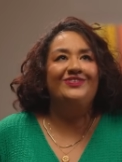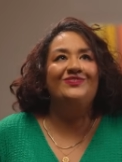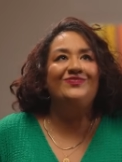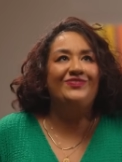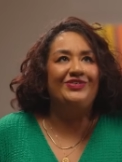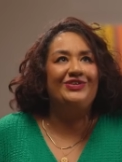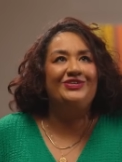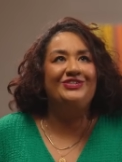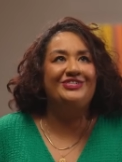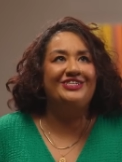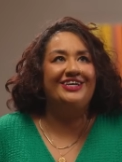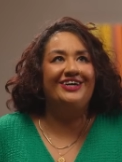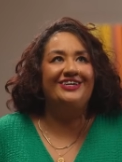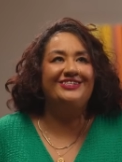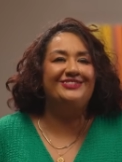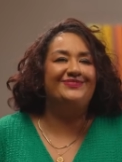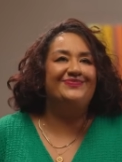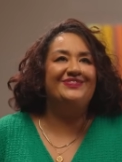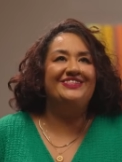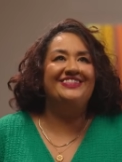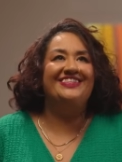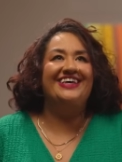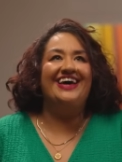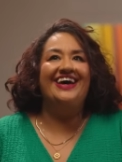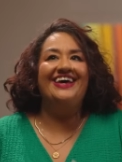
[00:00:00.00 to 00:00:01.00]
future
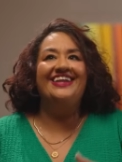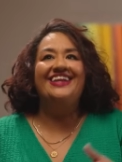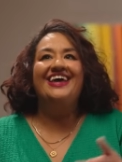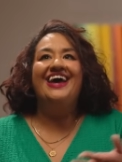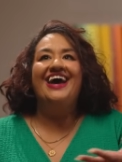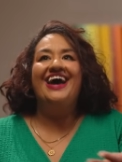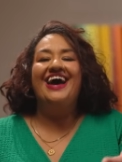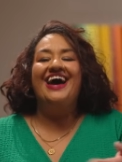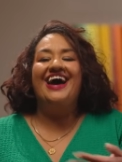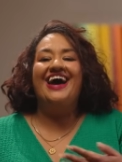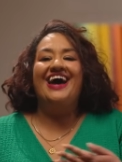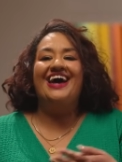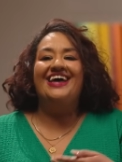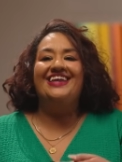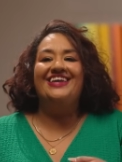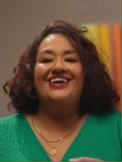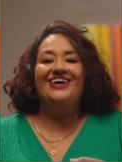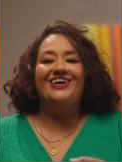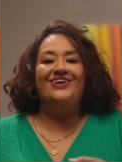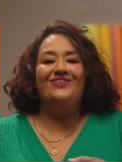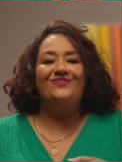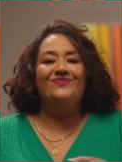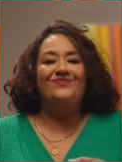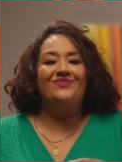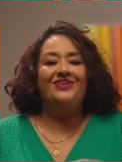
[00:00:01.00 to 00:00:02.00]
husband then,
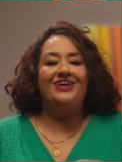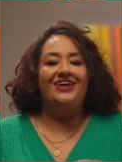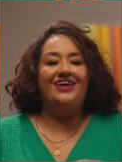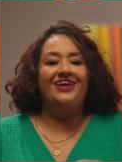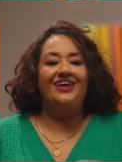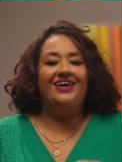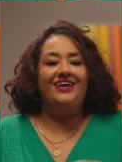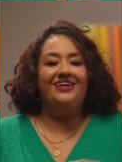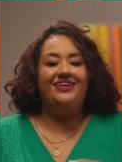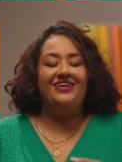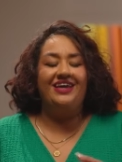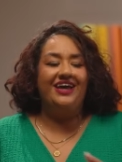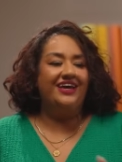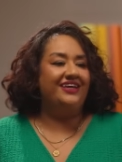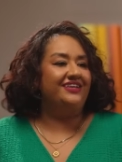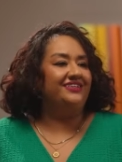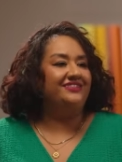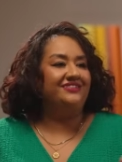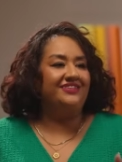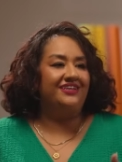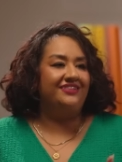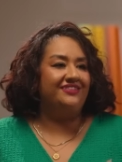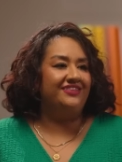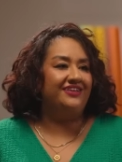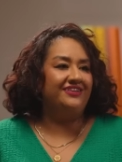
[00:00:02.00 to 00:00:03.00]
and um, yeah,
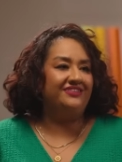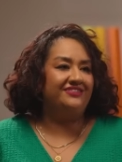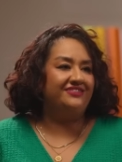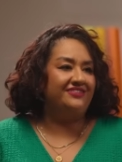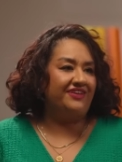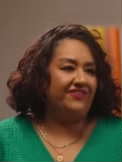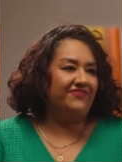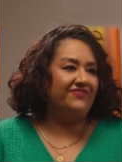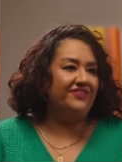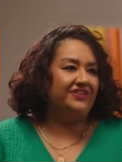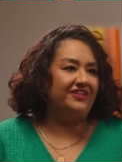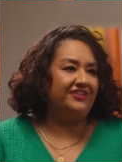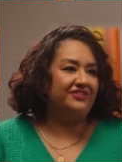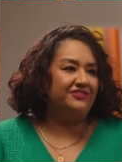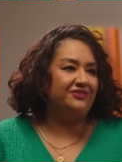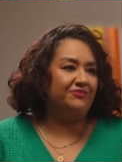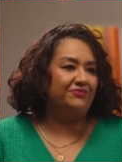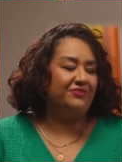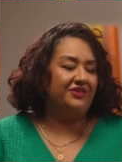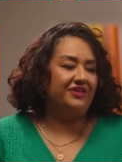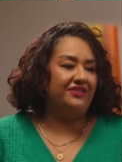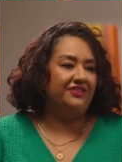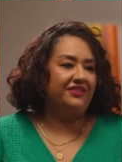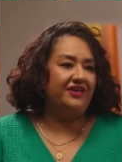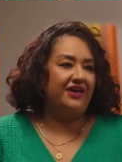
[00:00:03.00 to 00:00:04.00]
he said there's definitely
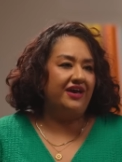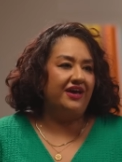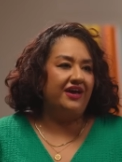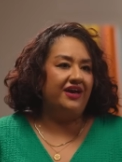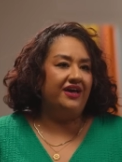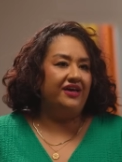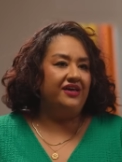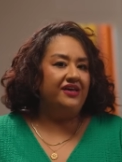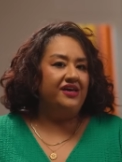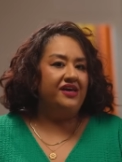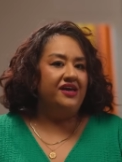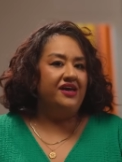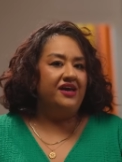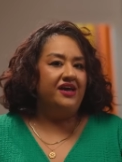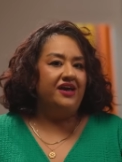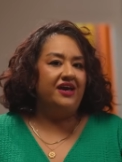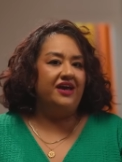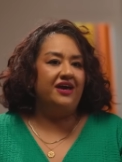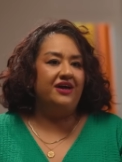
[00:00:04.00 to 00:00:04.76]
something there. Yeah.